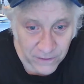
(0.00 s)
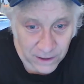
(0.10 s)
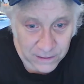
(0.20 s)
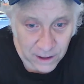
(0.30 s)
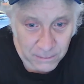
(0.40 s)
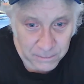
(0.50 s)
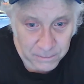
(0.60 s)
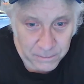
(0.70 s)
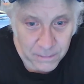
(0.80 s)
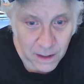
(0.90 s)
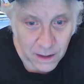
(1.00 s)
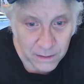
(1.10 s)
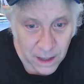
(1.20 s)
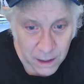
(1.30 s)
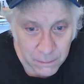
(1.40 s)
I'm fucked up.
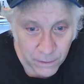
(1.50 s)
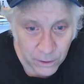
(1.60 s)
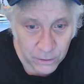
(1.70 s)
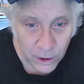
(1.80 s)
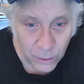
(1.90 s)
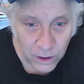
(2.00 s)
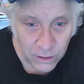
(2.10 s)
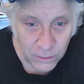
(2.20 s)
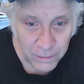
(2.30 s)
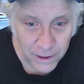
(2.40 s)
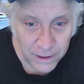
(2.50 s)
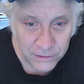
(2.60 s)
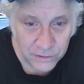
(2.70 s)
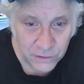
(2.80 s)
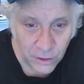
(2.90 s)
They burned Noel and
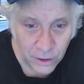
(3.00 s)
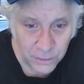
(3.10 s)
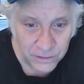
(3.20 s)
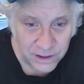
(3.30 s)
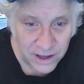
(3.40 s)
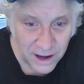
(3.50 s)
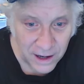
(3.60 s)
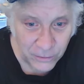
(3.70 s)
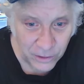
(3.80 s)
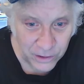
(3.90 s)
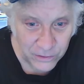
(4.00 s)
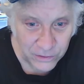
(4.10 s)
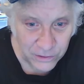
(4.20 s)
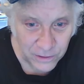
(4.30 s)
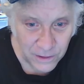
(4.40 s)
Paige's arms
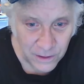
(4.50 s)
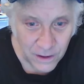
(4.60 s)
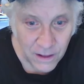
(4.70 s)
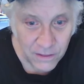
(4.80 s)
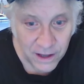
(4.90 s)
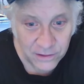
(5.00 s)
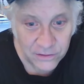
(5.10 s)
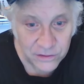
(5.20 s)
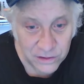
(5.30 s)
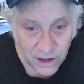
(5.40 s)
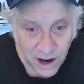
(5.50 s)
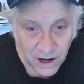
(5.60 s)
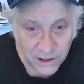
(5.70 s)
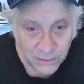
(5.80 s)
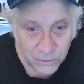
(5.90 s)
gangrenous. They
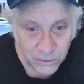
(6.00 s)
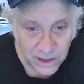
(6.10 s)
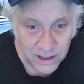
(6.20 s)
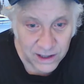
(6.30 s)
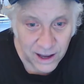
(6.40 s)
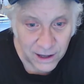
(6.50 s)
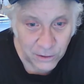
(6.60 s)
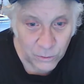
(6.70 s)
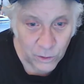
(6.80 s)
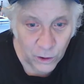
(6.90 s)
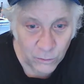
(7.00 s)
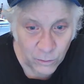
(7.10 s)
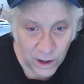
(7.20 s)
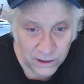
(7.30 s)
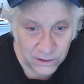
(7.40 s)
sided with the gang who
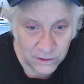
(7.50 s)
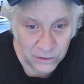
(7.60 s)
rode